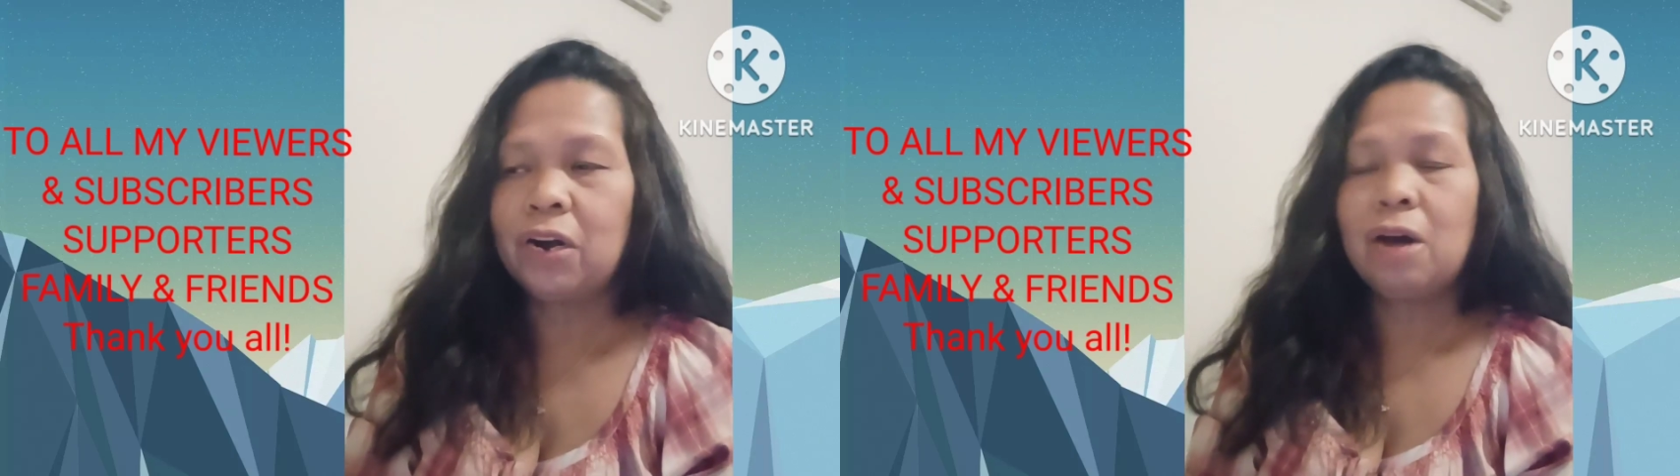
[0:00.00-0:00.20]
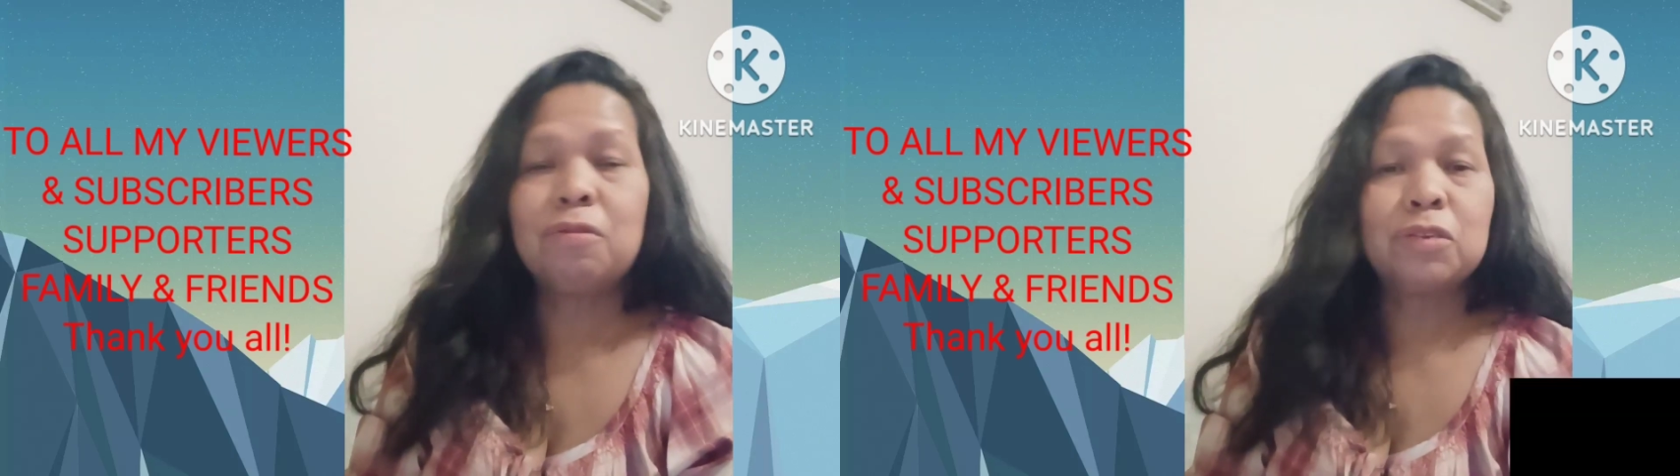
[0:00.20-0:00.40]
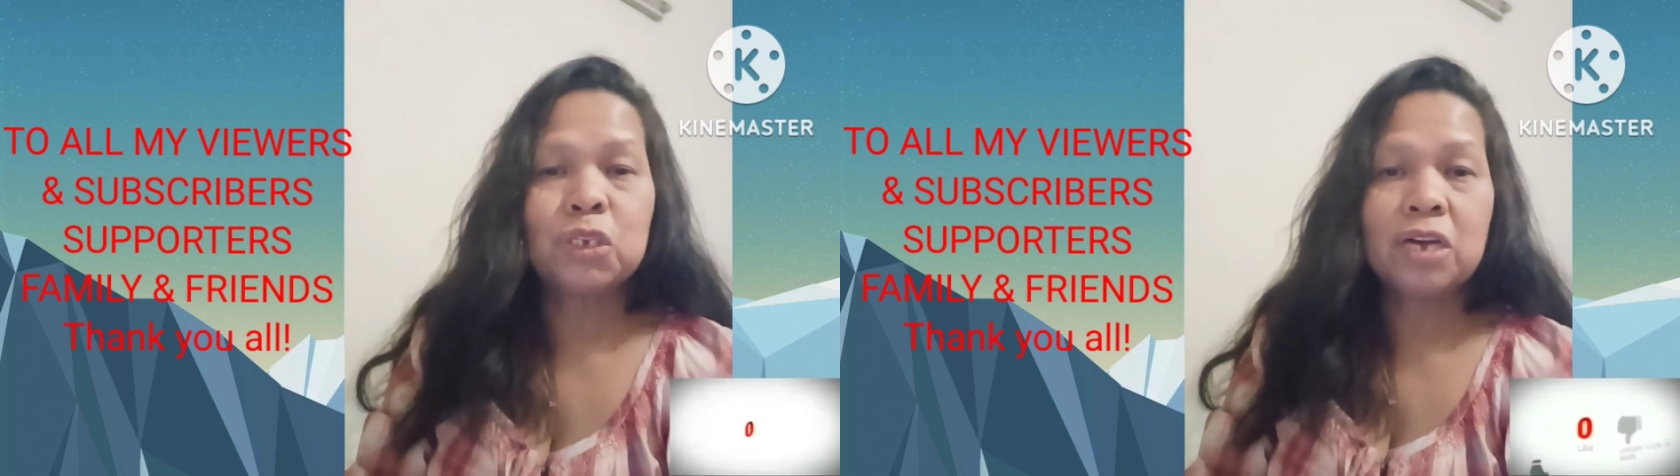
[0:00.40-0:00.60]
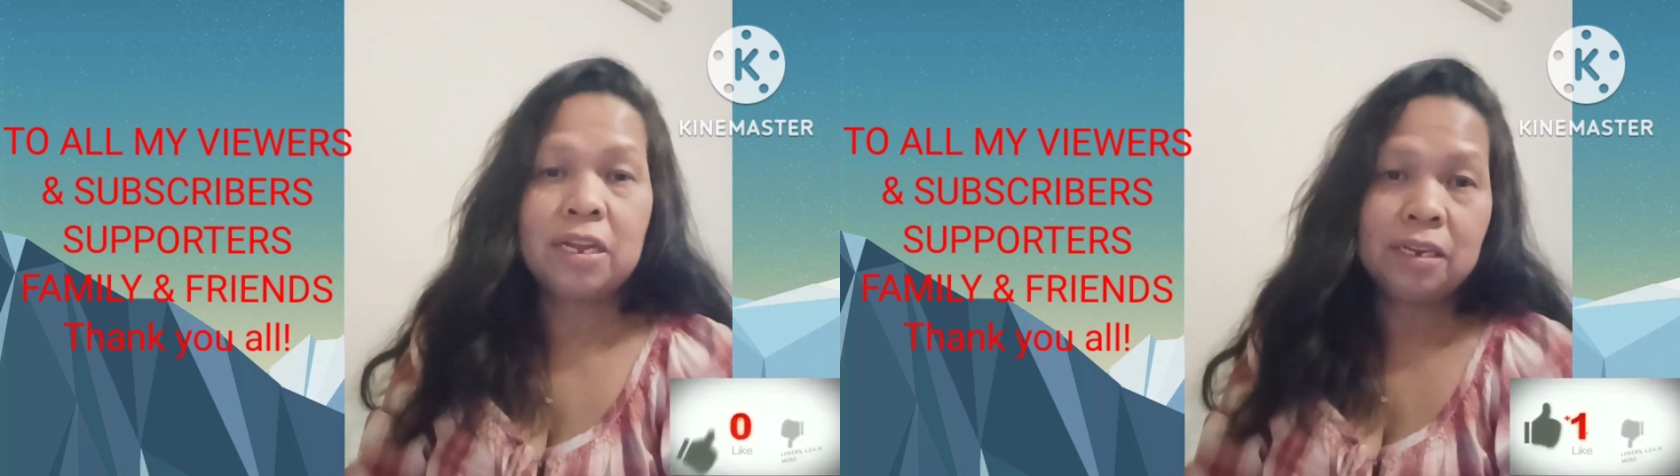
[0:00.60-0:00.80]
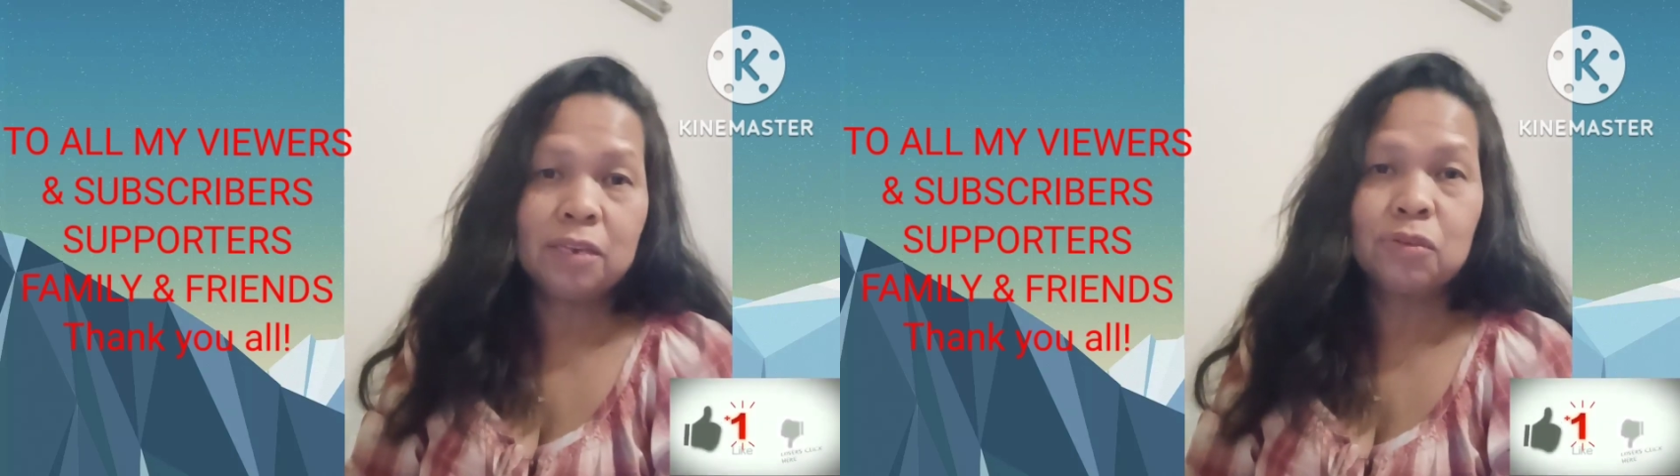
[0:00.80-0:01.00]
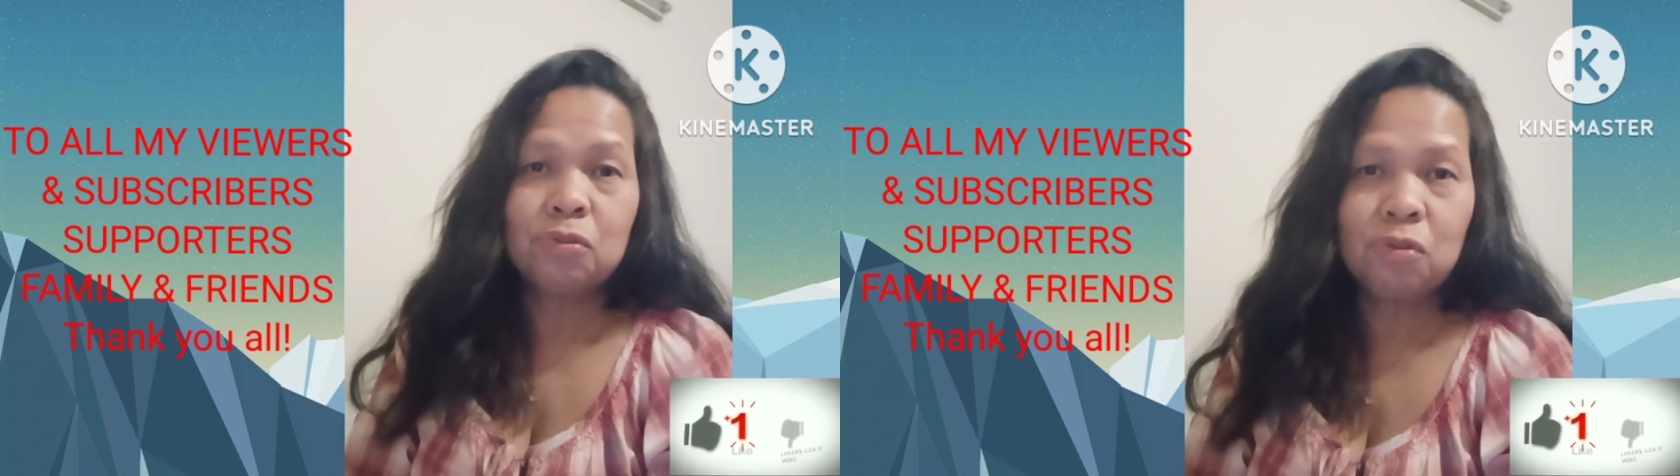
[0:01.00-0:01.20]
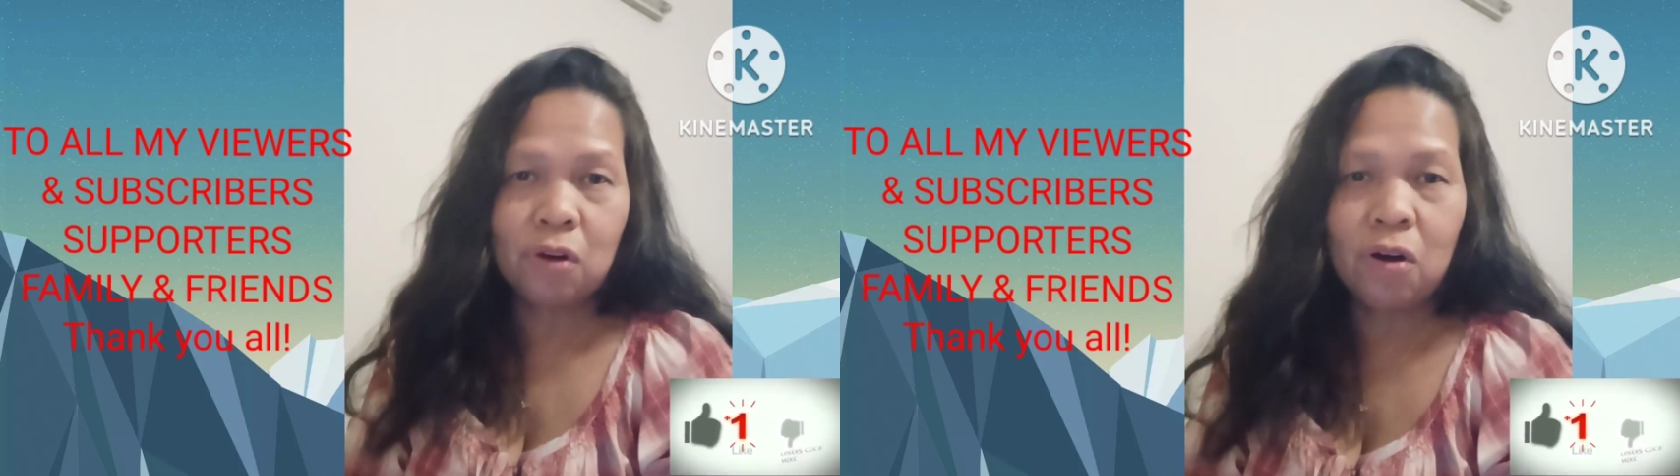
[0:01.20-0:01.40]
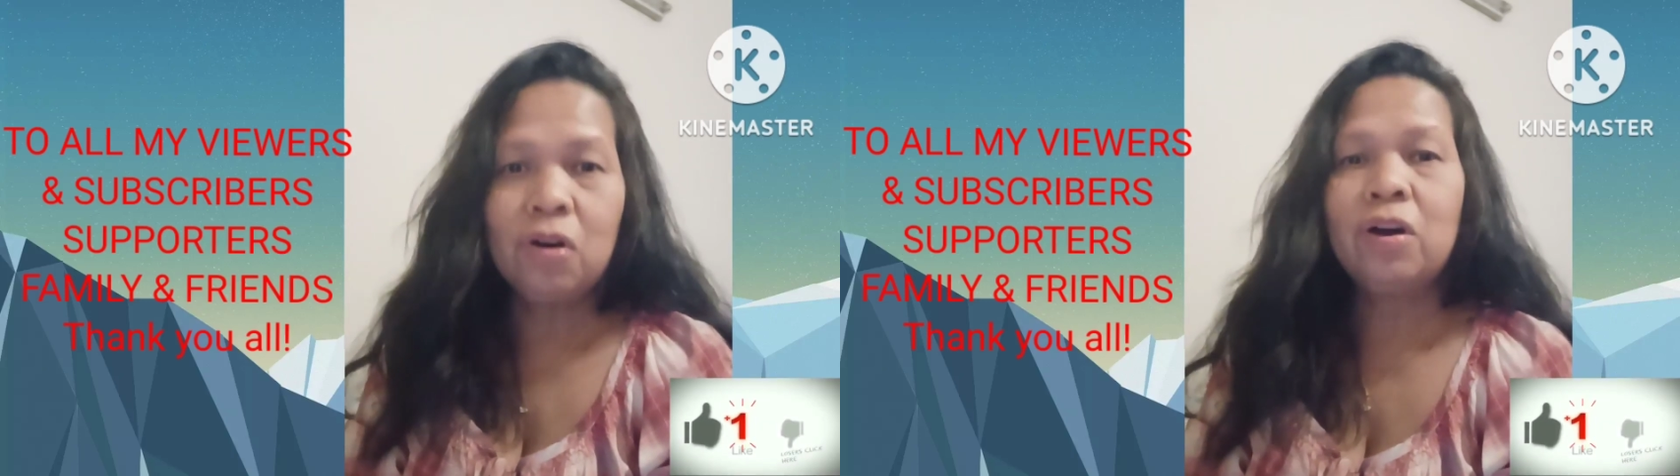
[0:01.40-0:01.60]
our channel to
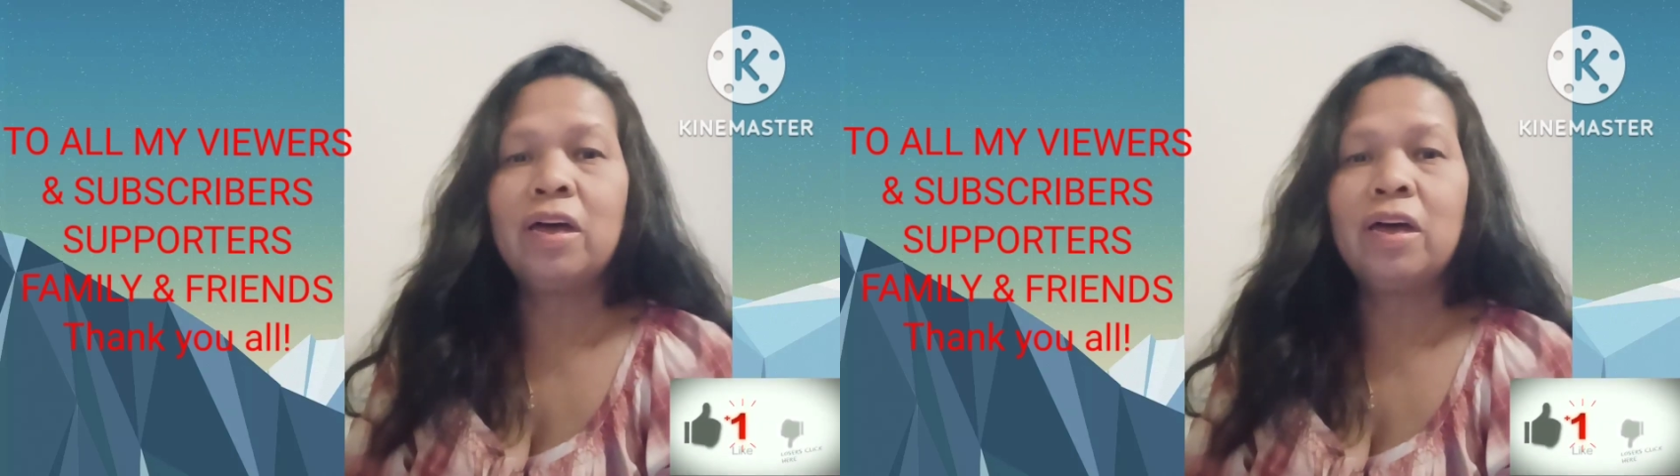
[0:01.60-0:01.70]
grow,